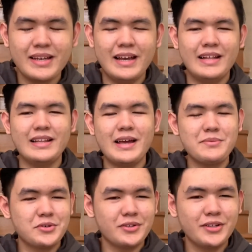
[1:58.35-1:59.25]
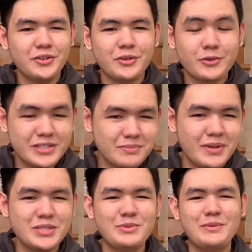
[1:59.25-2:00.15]
And I am sure that your
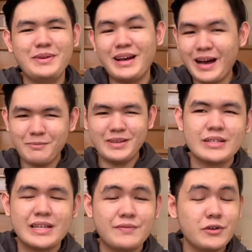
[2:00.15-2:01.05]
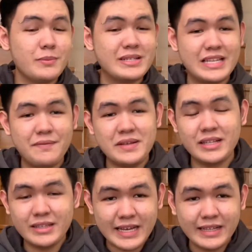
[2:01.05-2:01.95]
Christmas will be happy if you will be saving
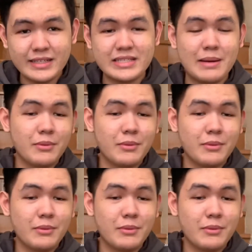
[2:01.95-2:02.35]
the date, December